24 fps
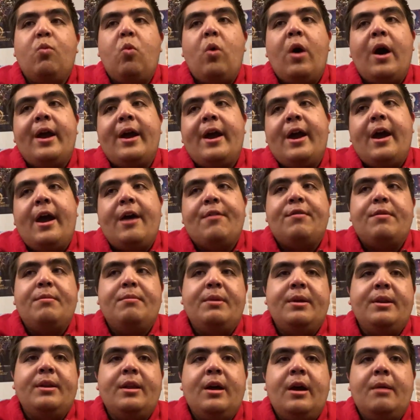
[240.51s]
why I haven't
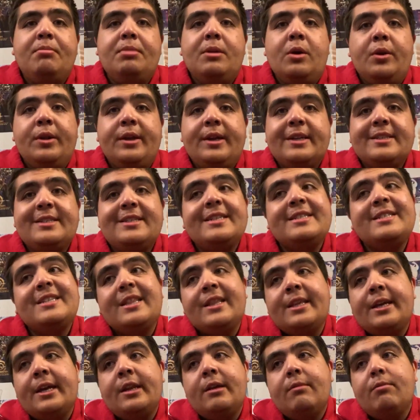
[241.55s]
been uploading
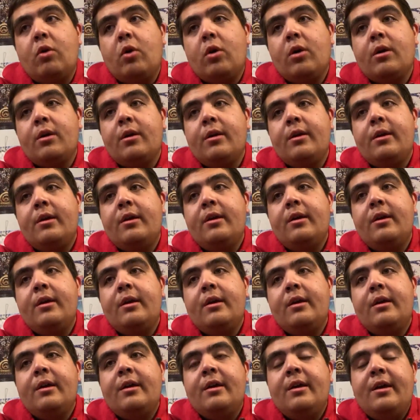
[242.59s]
consistently anymore.
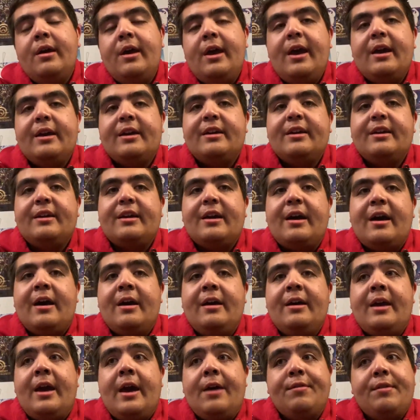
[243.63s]
Heck,
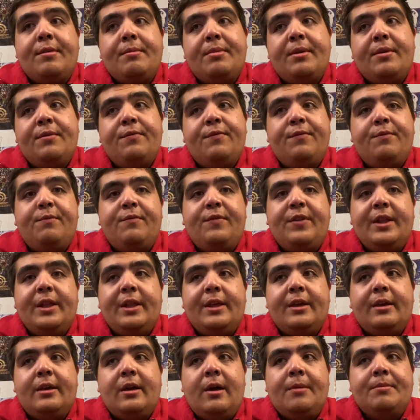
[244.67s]
I haven't been
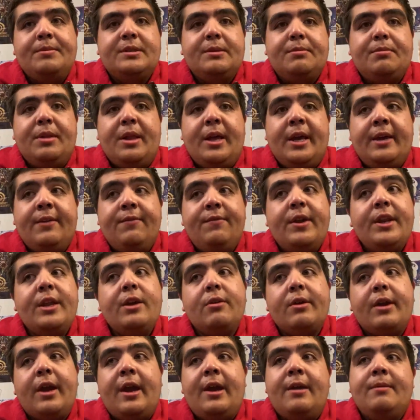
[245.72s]
feeling up to playing
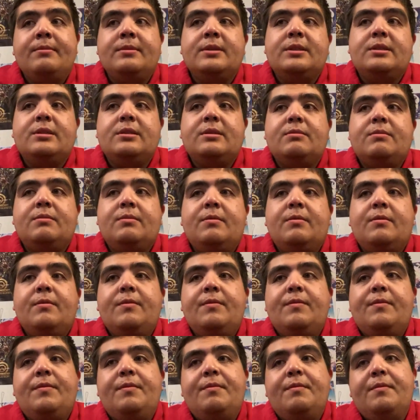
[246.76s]
video games
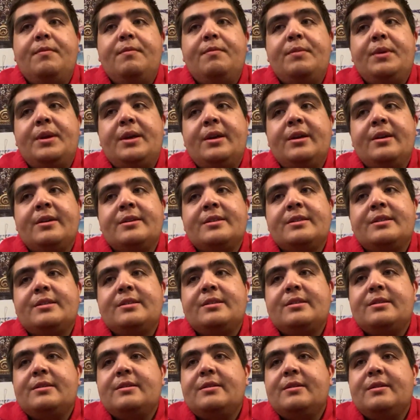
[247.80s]

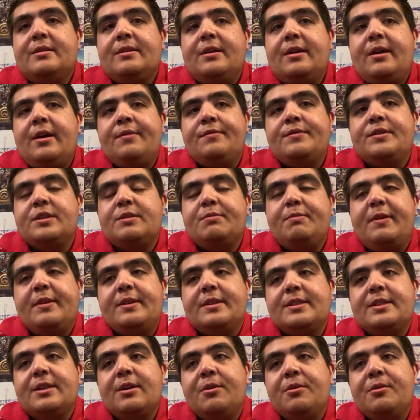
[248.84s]
because I've just
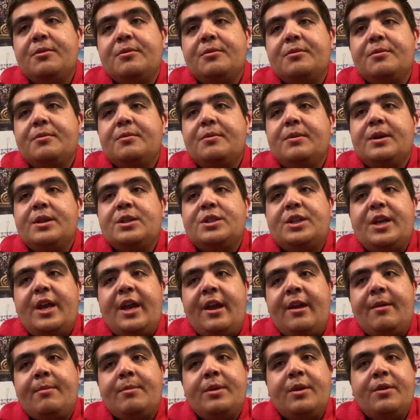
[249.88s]
been so
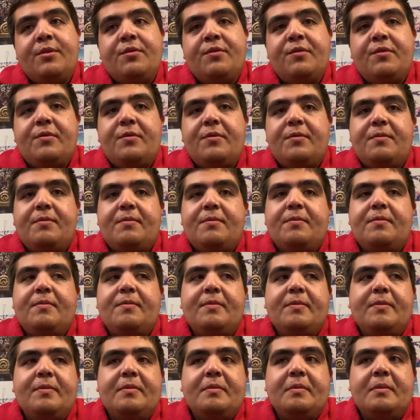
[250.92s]
ashamed of
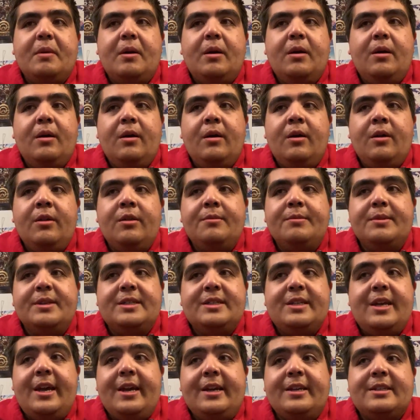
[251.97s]
all the
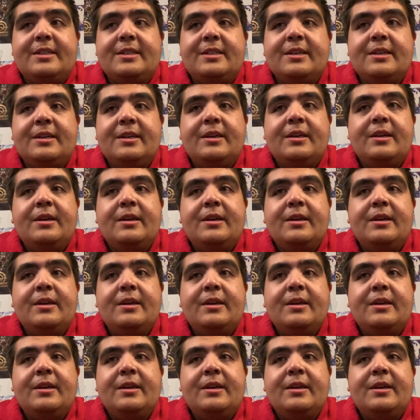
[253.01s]
mistakes.